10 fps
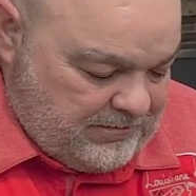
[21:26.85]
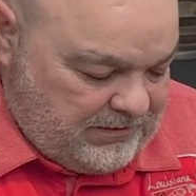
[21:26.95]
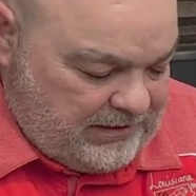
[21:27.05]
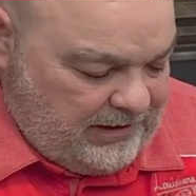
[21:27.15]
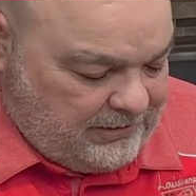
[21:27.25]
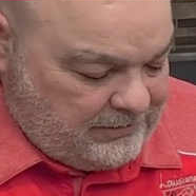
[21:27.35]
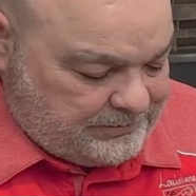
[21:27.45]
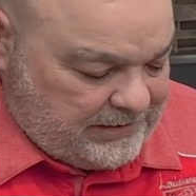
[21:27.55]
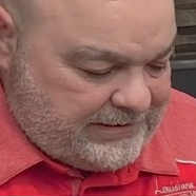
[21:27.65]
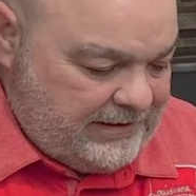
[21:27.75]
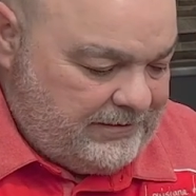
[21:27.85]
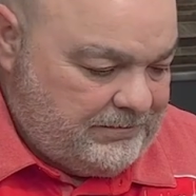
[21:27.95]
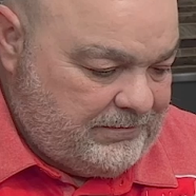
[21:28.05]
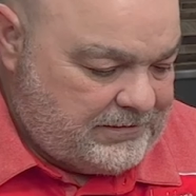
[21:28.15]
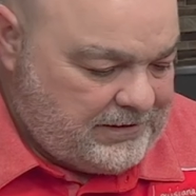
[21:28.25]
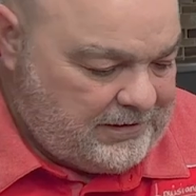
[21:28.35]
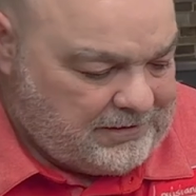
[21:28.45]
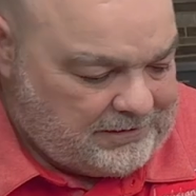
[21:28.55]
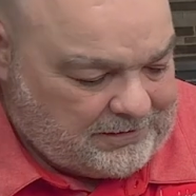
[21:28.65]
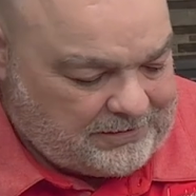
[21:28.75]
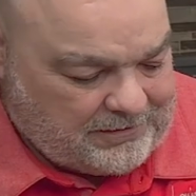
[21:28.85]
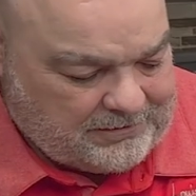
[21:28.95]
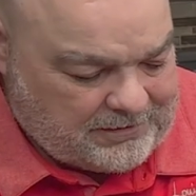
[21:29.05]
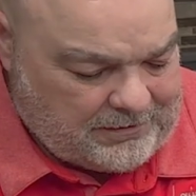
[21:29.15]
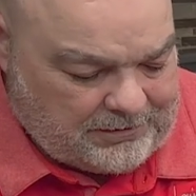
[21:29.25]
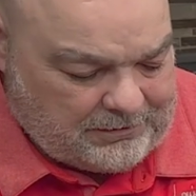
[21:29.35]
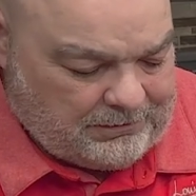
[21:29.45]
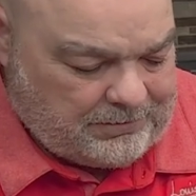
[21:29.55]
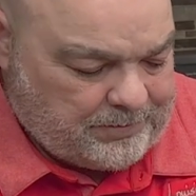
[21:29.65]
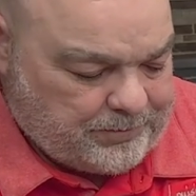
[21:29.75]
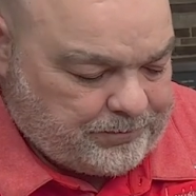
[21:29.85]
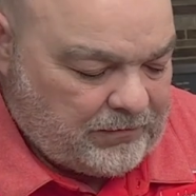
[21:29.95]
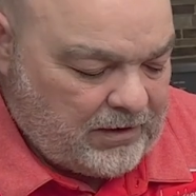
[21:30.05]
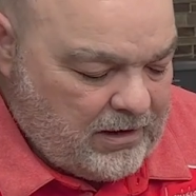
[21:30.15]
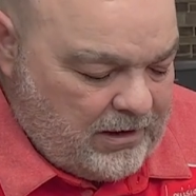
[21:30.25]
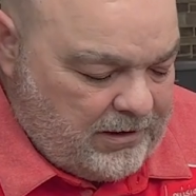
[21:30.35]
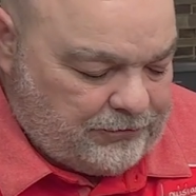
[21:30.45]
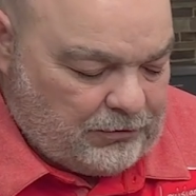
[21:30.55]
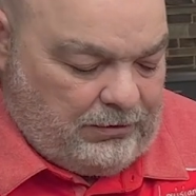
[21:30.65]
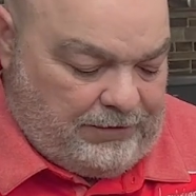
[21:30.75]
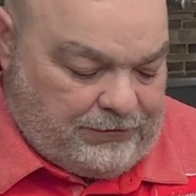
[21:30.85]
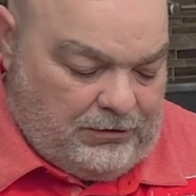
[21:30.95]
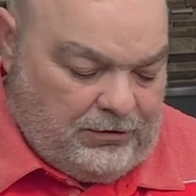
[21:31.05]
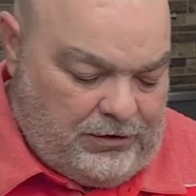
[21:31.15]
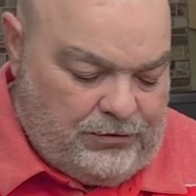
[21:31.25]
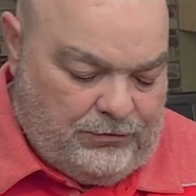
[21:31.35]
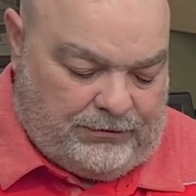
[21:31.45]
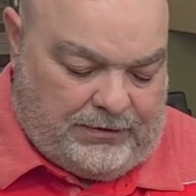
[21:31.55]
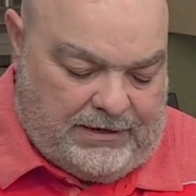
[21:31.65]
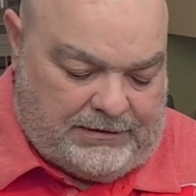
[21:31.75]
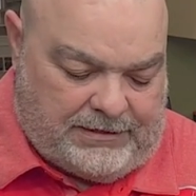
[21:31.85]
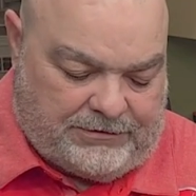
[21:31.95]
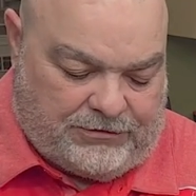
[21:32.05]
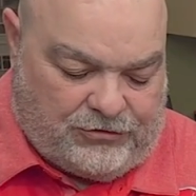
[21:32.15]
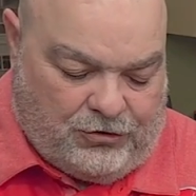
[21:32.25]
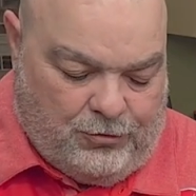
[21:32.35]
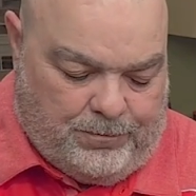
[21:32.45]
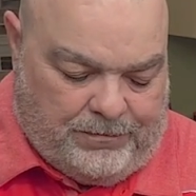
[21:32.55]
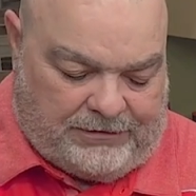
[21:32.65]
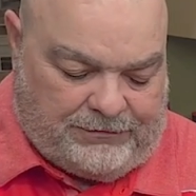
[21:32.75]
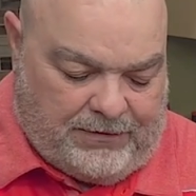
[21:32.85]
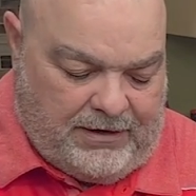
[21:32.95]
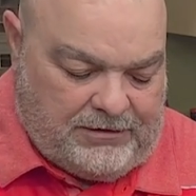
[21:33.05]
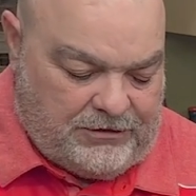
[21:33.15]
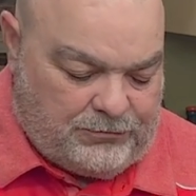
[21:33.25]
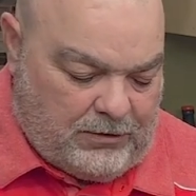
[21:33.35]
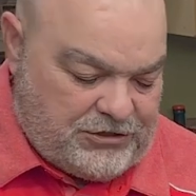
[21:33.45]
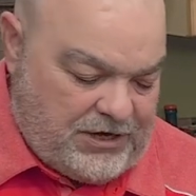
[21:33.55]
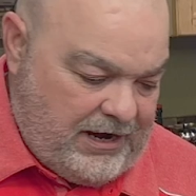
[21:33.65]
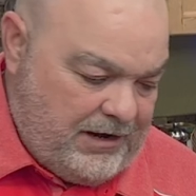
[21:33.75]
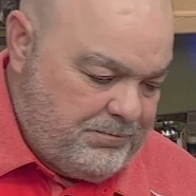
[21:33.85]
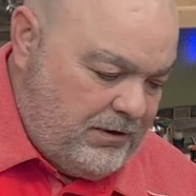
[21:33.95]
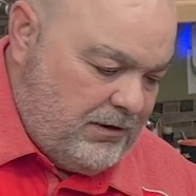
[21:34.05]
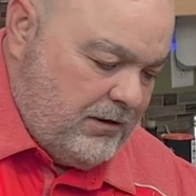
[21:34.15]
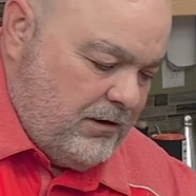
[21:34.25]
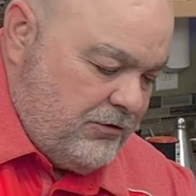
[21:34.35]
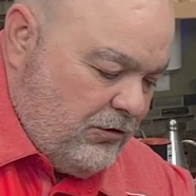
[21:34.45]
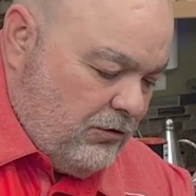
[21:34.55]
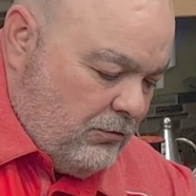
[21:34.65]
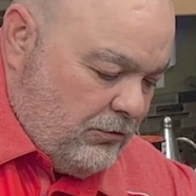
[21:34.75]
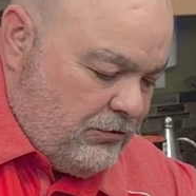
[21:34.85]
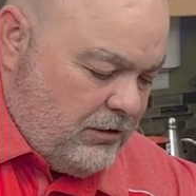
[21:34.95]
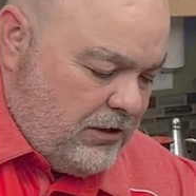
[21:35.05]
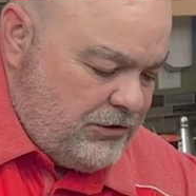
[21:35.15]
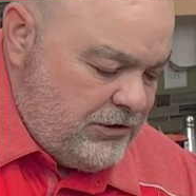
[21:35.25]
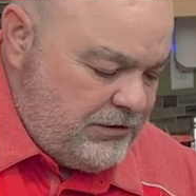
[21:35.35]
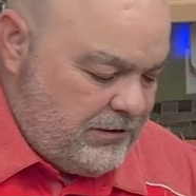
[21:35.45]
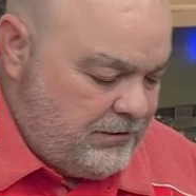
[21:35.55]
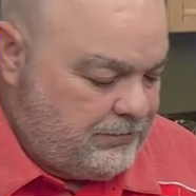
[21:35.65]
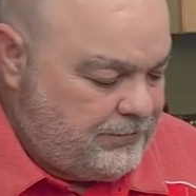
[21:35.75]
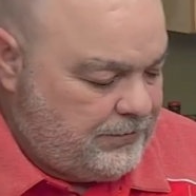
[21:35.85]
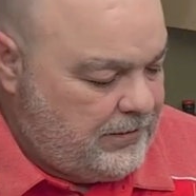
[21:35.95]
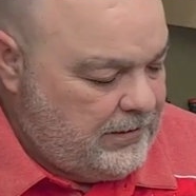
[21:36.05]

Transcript: But there you go. That's it. That's how you cut an onion. Nothing to it. So if you're going to use this as a scoop, that's fine. Just watch your hand because you're going to cut yourself.